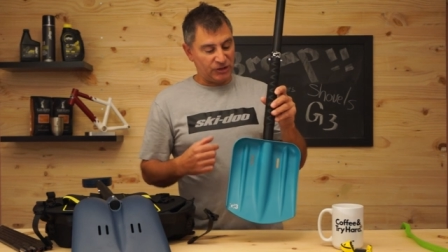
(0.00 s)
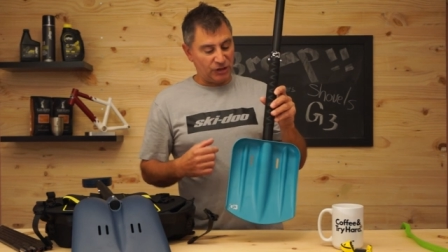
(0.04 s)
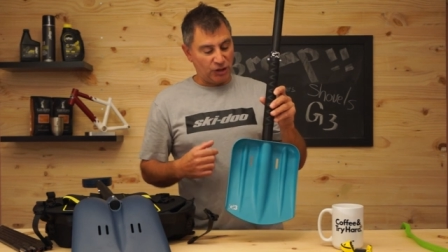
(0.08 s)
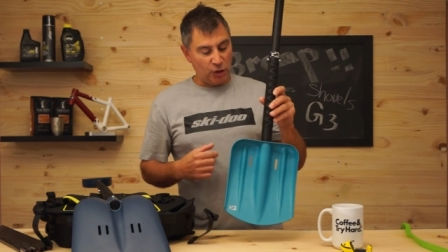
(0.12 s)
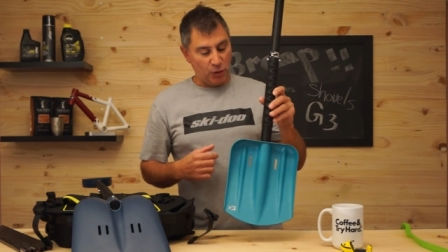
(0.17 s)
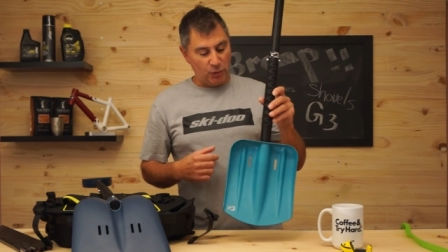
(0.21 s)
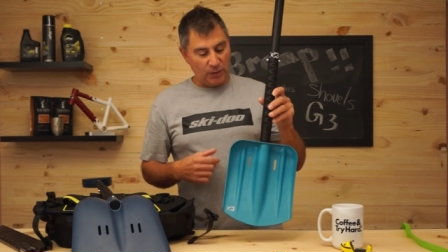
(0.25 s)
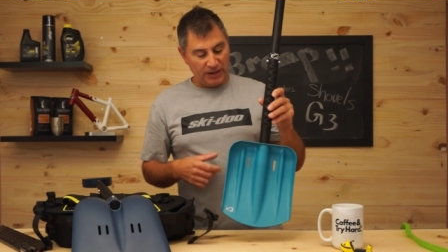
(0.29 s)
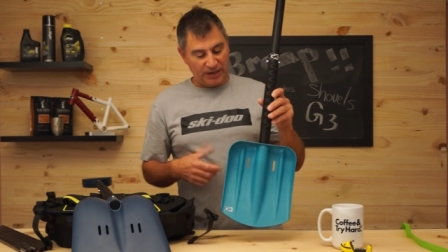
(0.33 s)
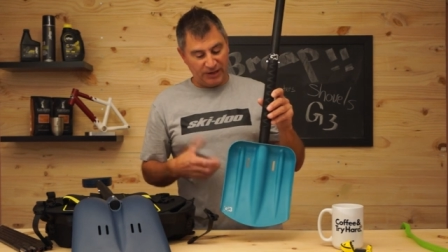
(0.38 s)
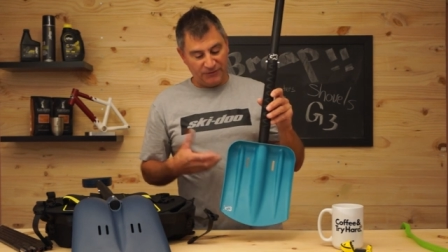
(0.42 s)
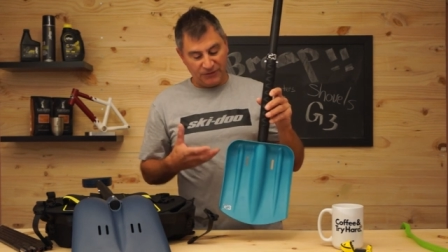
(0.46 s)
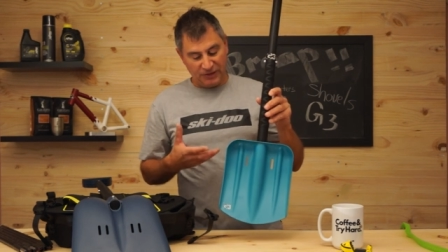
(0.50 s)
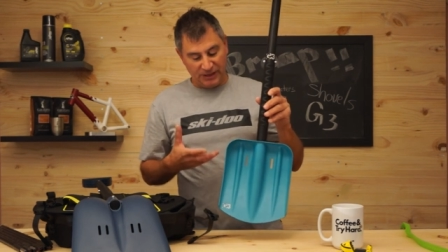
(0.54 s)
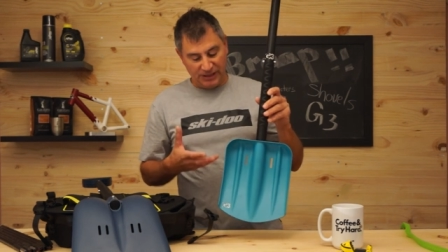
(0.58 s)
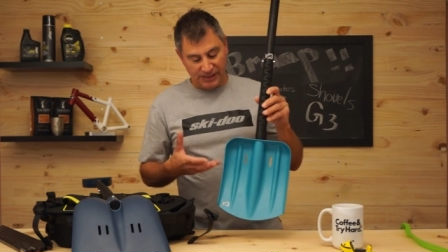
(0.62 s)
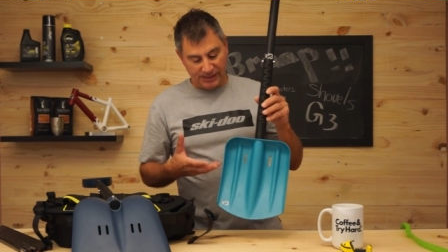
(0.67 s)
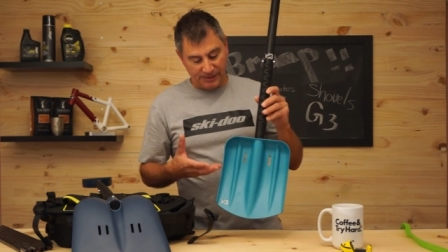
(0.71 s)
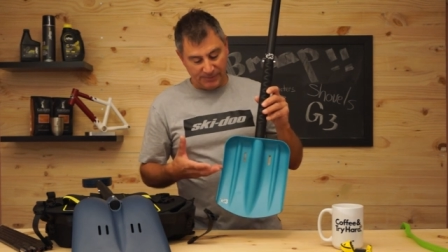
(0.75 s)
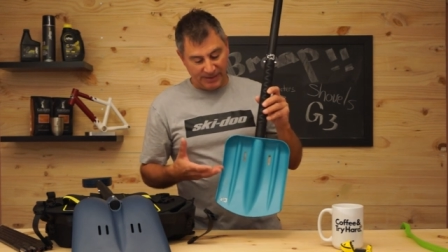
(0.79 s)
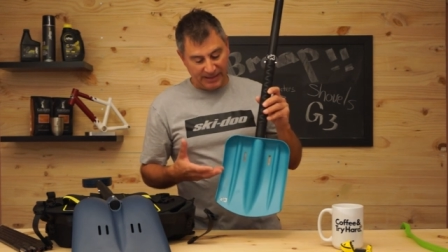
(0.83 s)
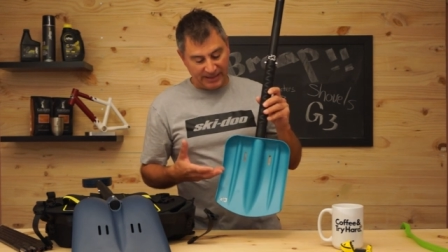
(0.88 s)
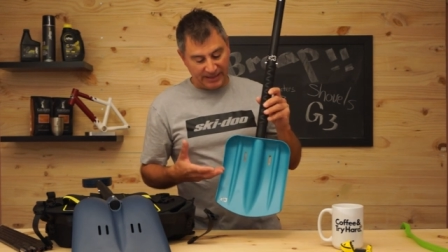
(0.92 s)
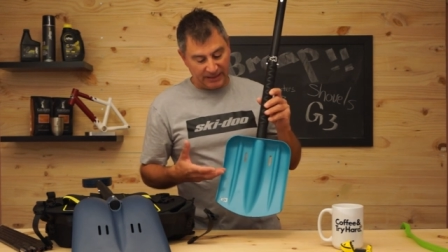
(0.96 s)
to go in if you
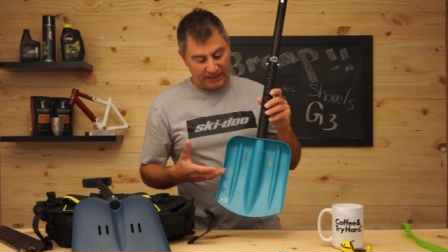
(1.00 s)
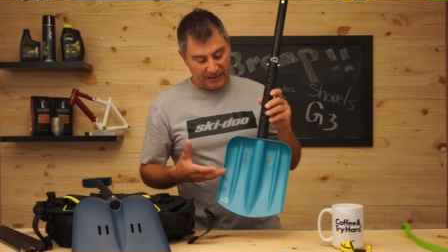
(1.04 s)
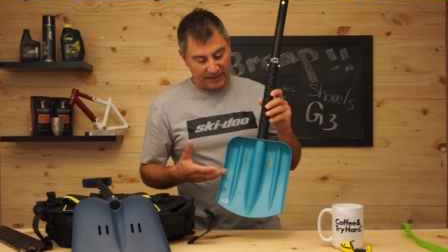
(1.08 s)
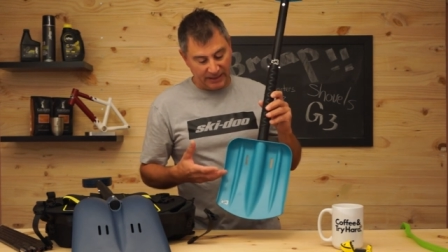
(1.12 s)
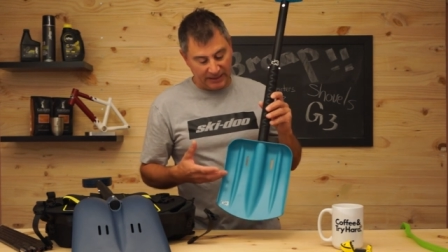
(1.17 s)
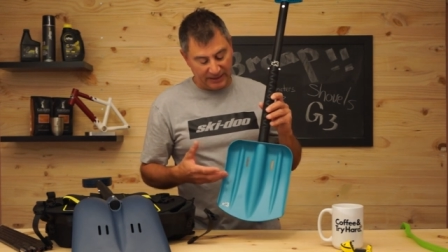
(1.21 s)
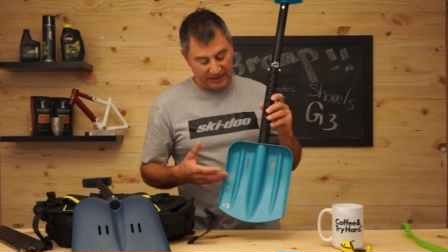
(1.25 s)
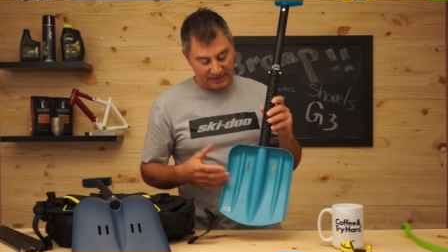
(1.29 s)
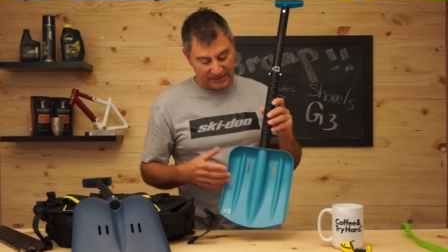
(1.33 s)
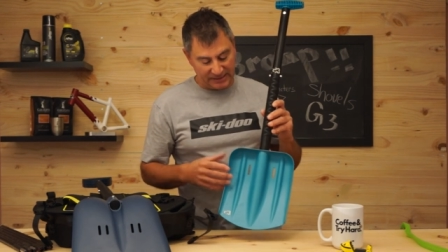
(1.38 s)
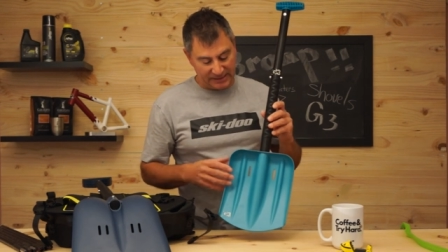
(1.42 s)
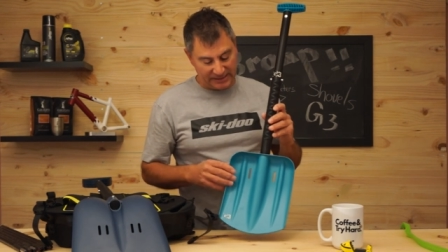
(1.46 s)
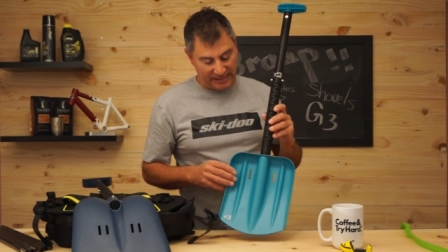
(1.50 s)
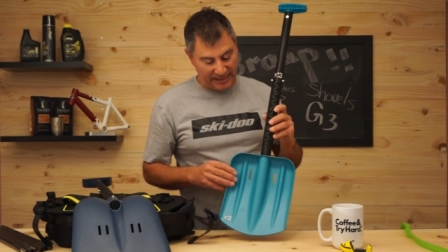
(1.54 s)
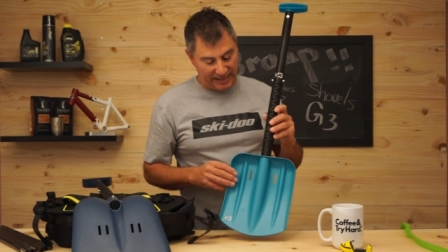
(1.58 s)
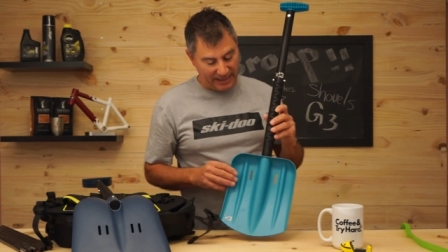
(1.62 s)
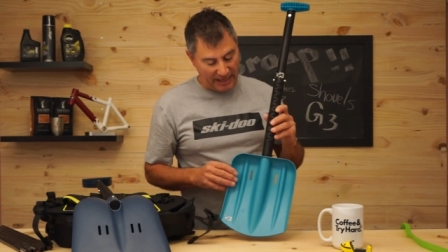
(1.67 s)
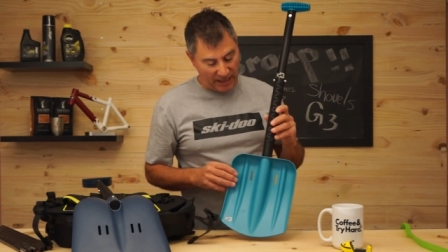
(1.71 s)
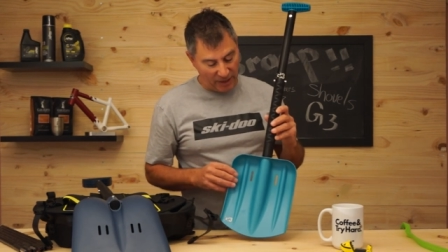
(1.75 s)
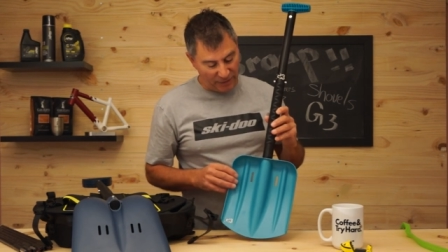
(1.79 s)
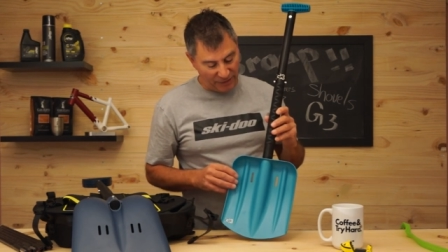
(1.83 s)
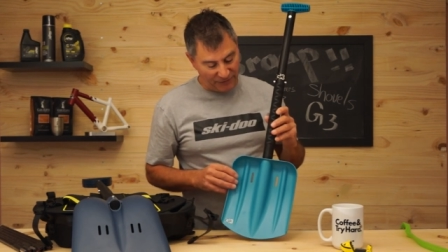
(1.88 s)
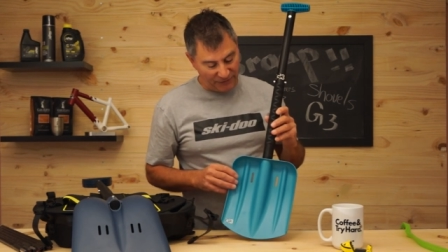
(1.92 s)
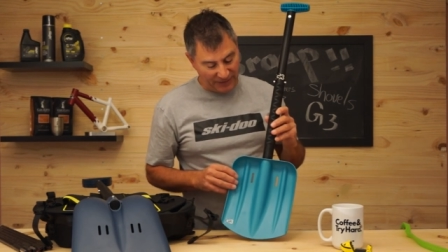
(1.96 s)
need to make a, a sled
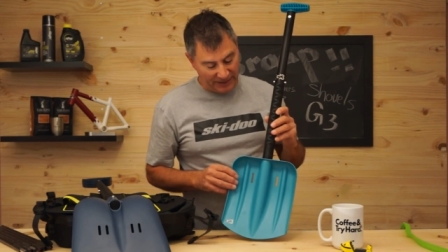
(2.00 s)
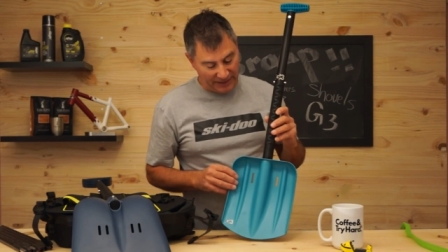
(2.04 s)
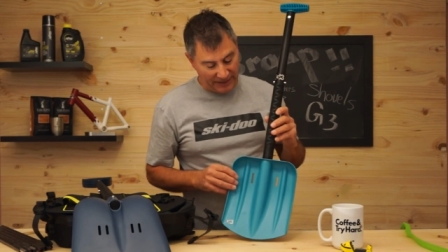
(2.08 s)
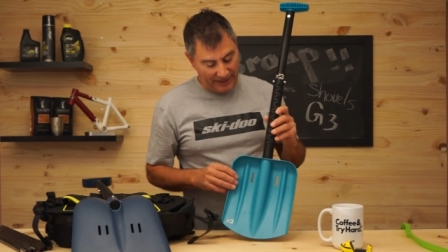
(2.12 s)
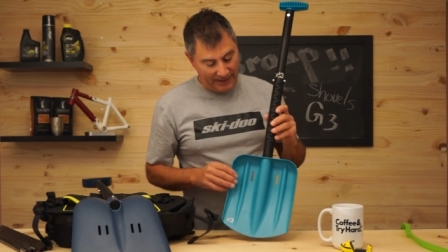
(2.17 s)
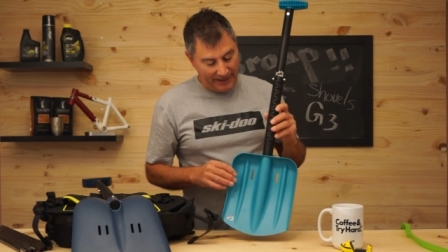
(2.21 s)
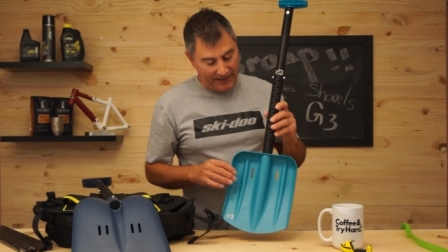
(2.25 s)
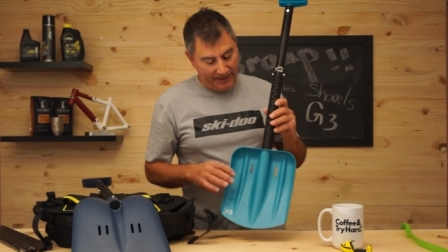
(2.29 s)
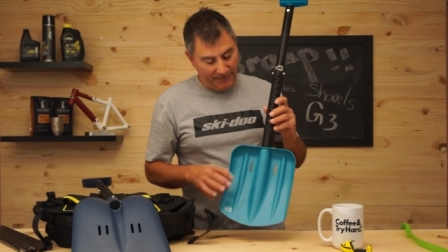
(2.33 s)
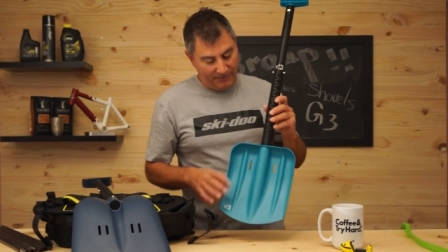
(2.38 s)
out of it,